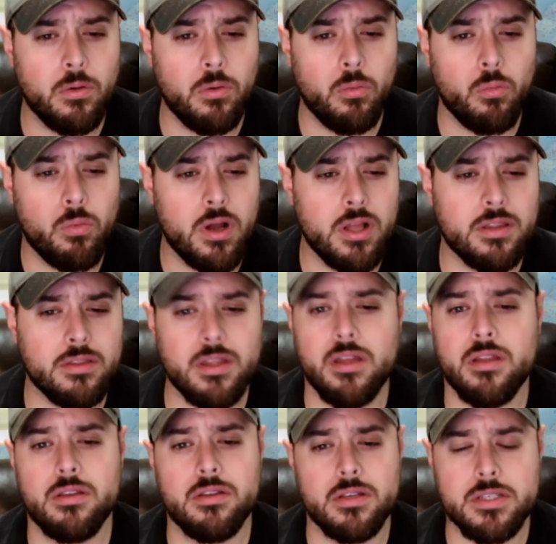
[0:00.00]
what
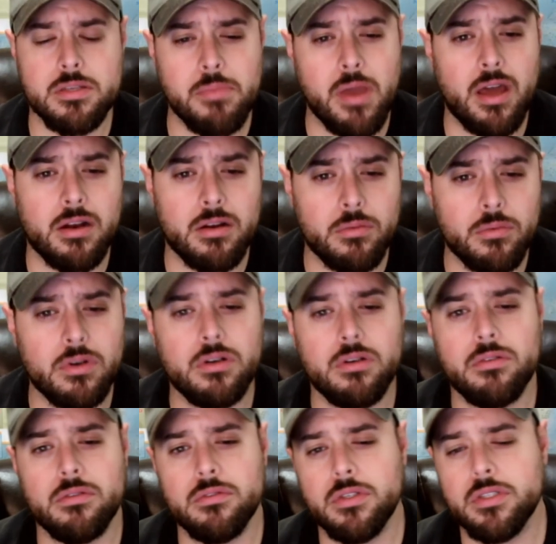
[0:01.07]
then does it matter?
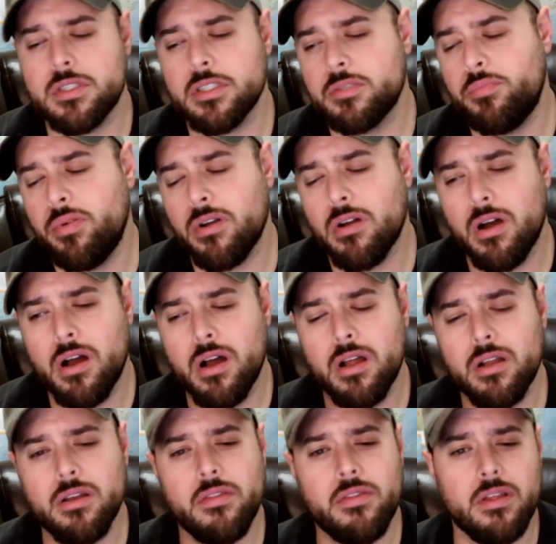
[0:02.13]
Well, it says, Put
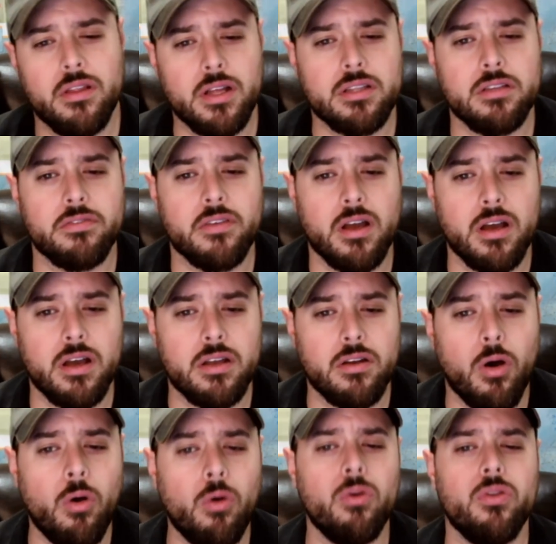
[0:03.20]
on the elect of God,
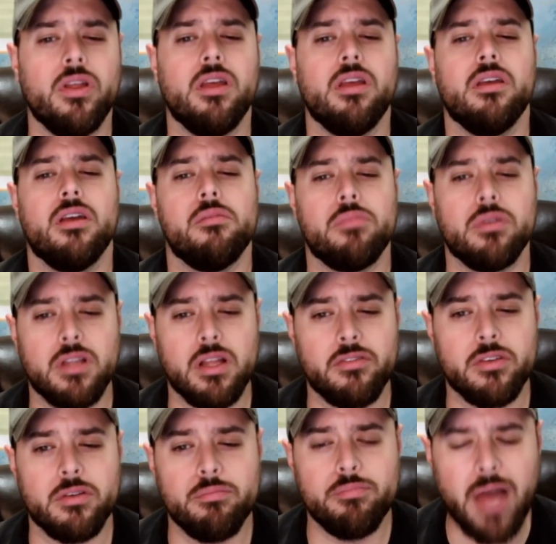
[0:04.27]
holy and
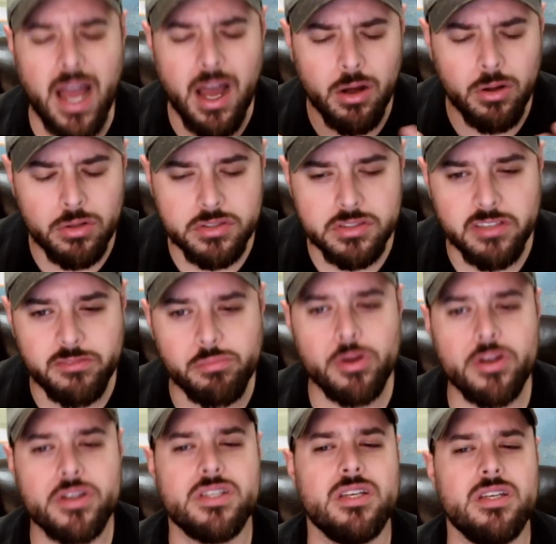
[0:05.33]
beloved, bowels of
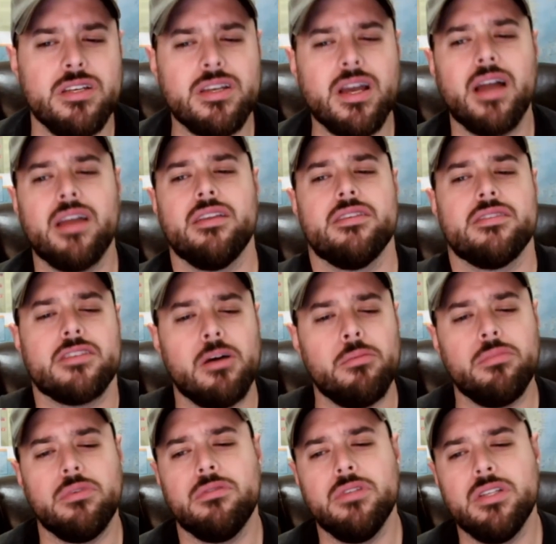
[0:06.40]
mercy, kindness,
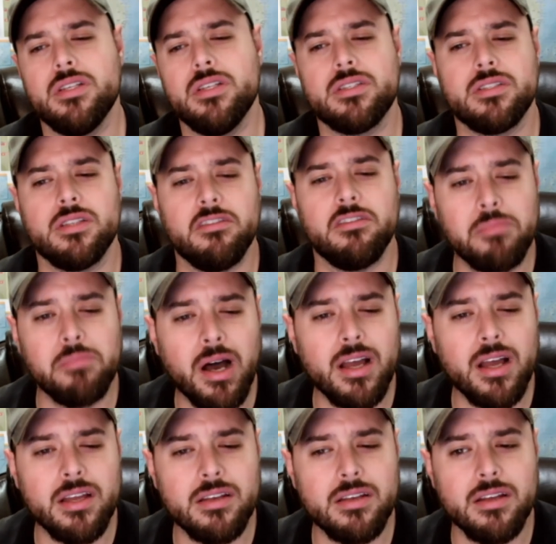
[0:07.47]
humbleness of mind,